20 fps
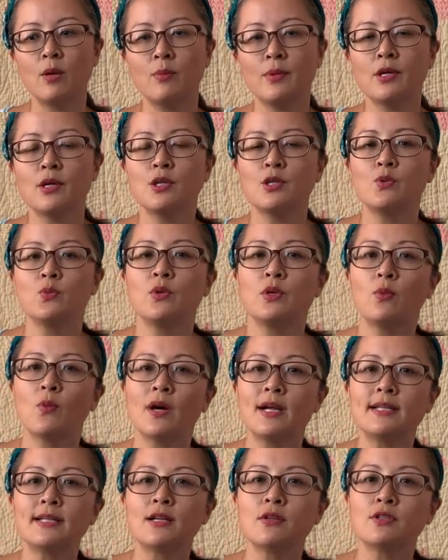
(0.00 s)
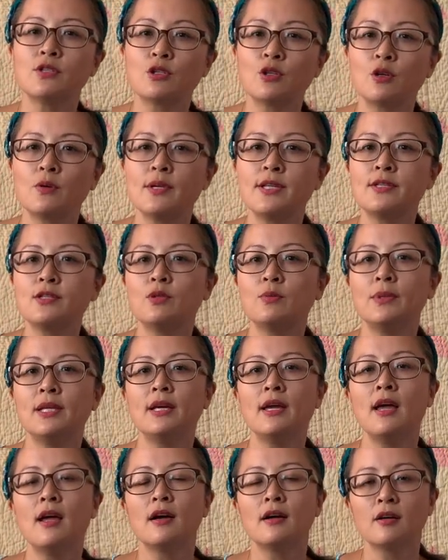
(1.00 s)
because we want our stories to be
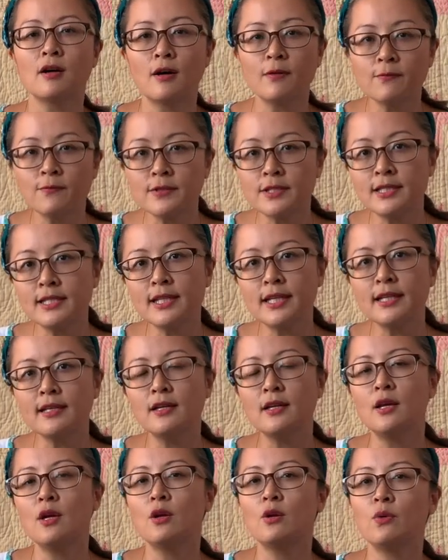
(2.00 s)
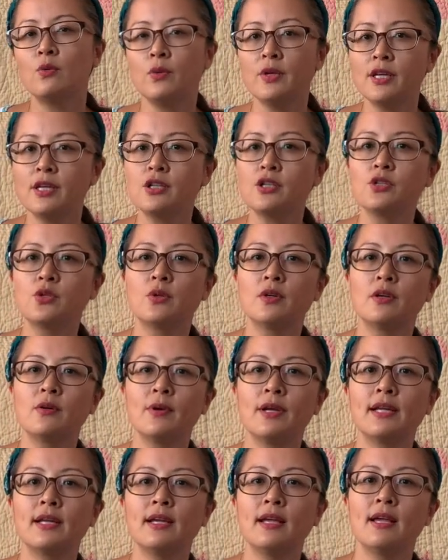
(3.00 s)
comforting,
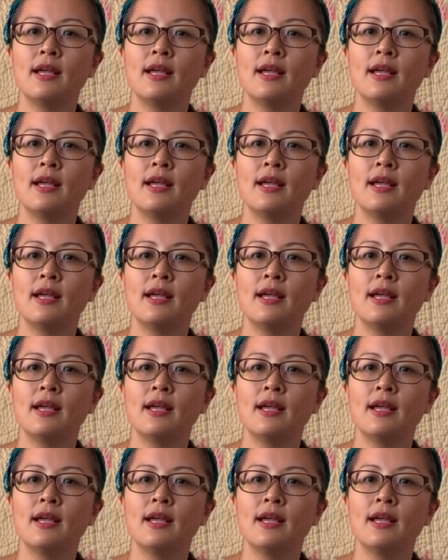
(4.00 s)
reassuring,